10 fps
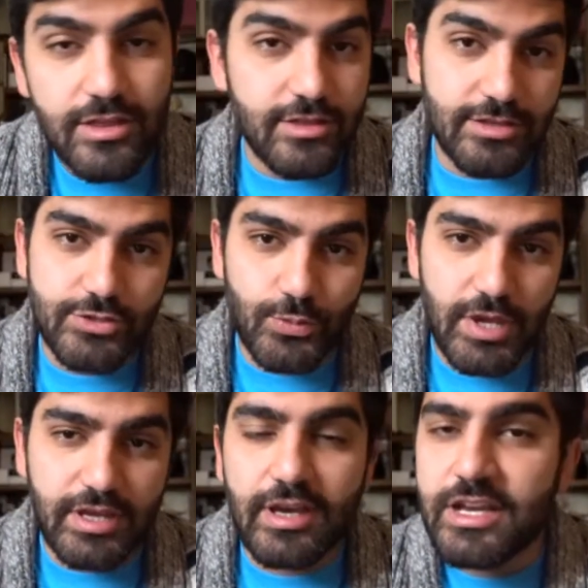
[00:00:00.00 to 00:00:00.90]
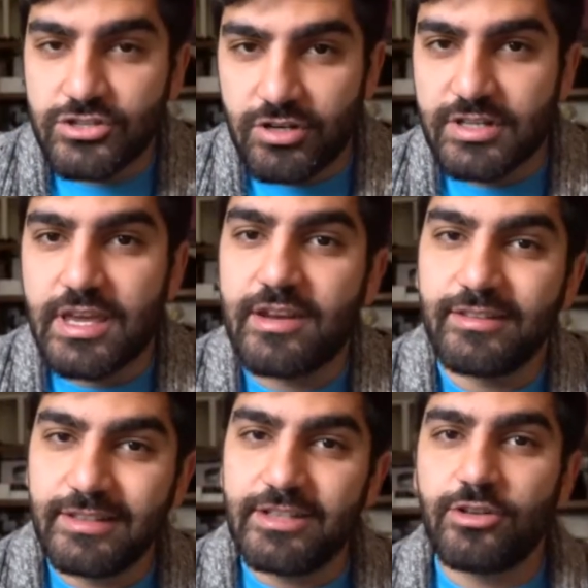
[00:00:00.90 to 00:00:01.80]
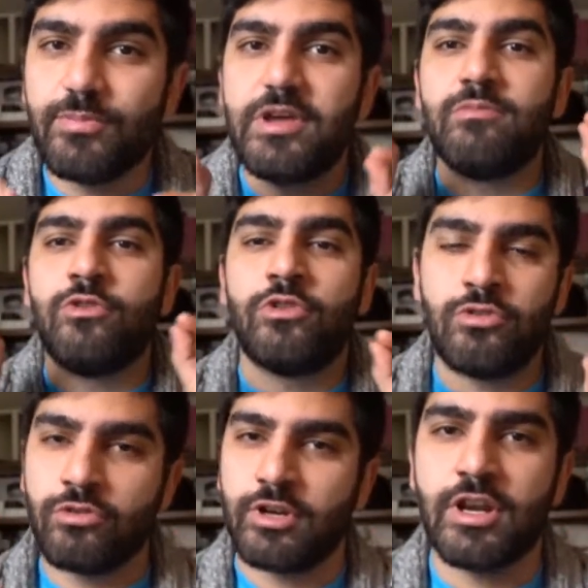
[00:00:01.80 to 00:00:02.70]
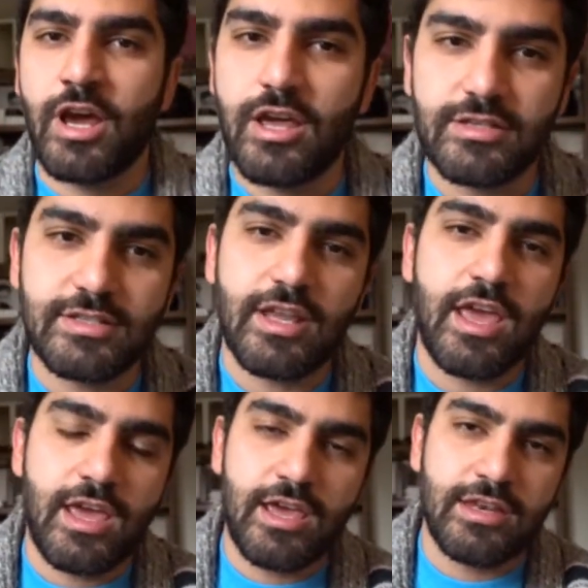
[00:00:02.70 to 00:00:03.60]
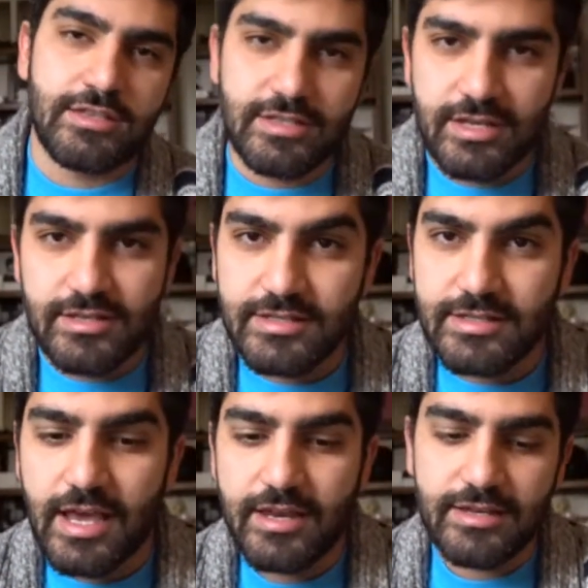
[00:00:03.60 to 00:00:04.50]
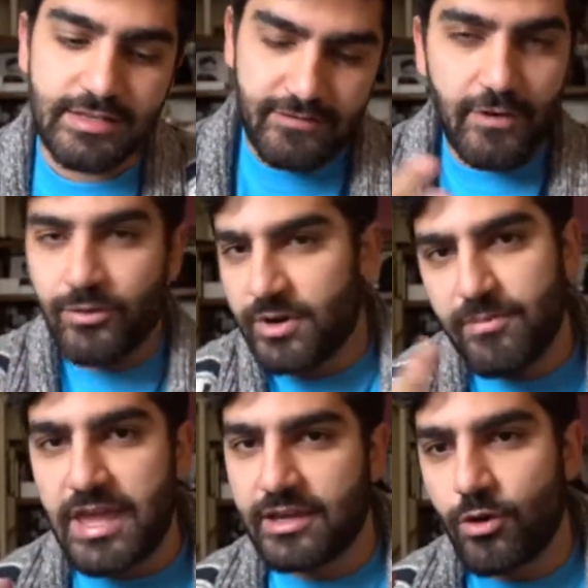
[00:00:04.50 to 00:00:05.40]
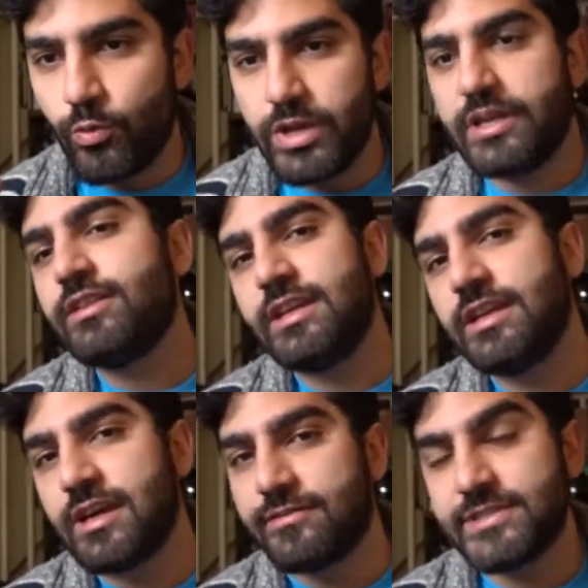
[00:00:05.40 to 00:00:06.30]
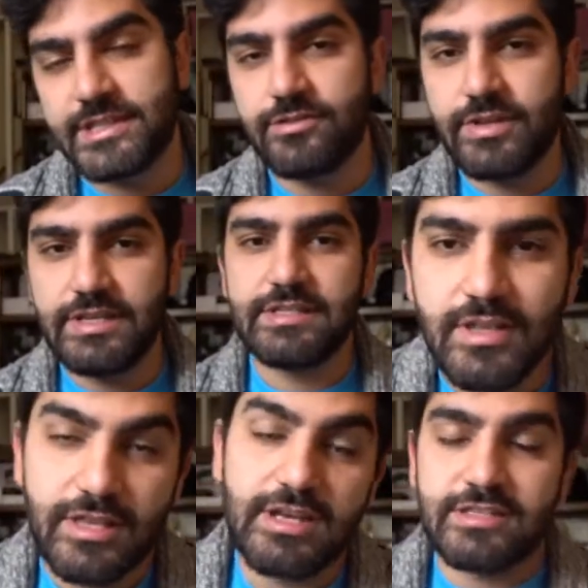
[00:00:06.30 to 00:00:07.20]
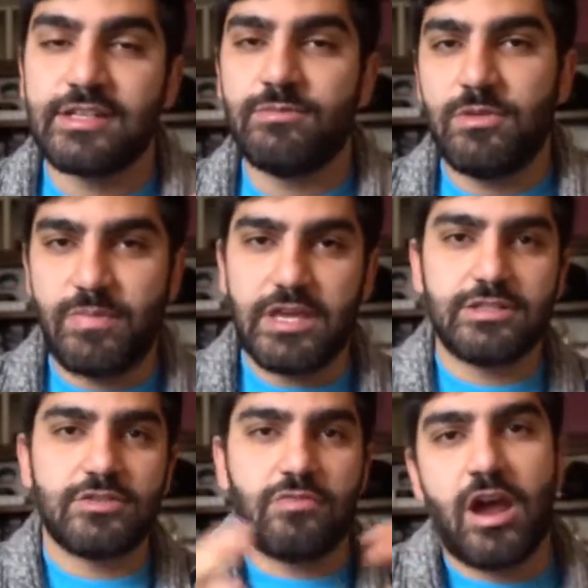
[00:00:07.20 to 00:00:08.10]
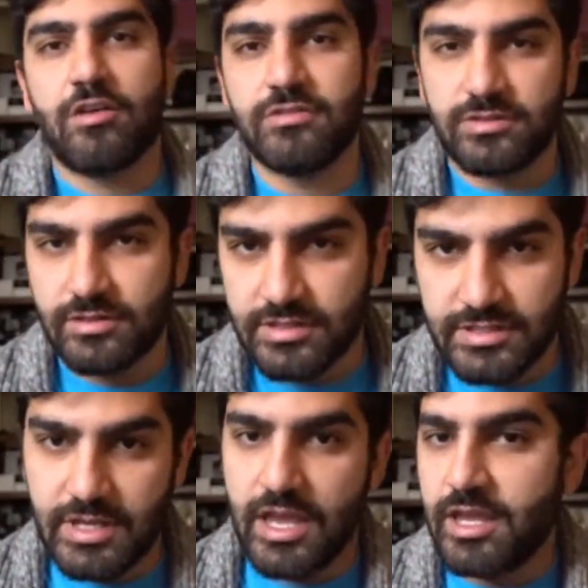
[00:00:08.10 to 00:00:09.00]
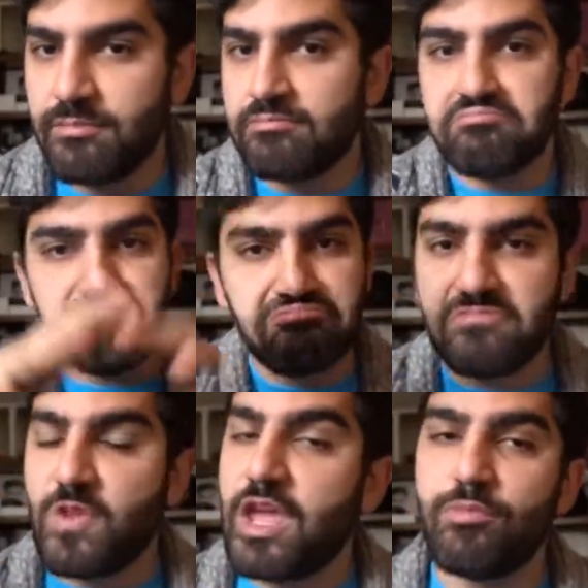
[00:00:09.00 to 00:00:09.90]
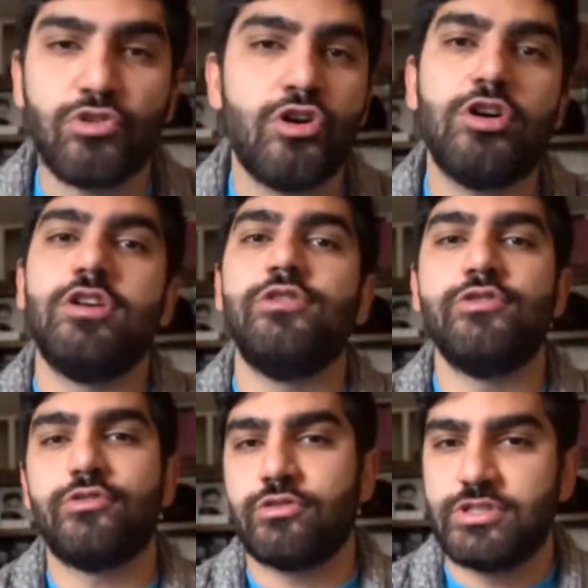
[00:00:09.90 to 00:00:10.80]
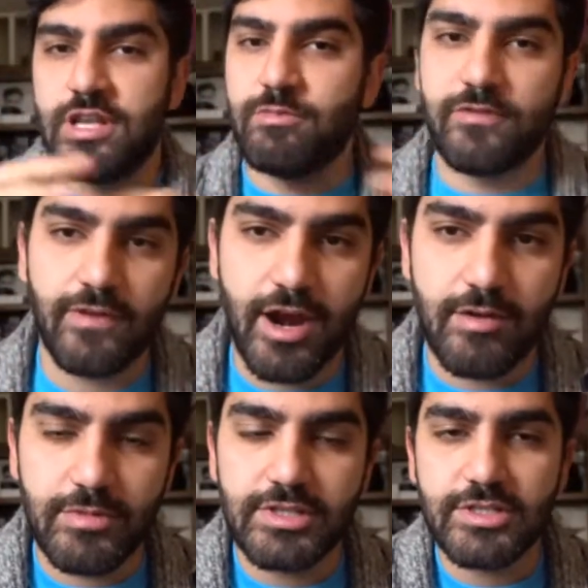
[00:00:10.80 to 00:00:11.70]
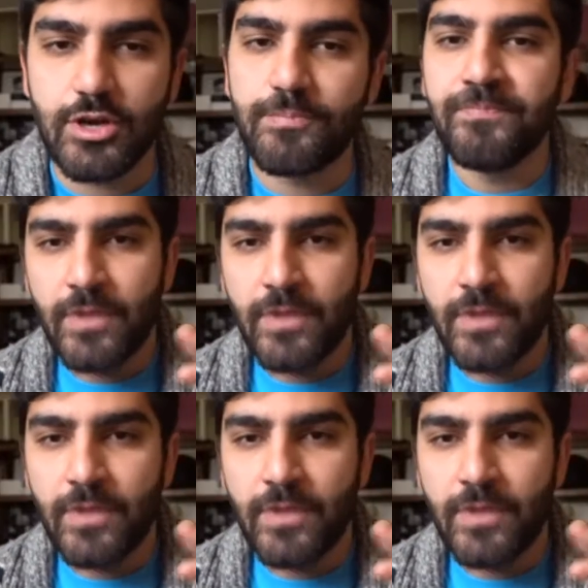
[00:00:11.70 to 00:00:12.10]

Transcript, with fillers: This week, I started to get a little bit more organized and decided if I want to make a weekly kind of series, then it's going to be based around the same neighborhood or same environment. So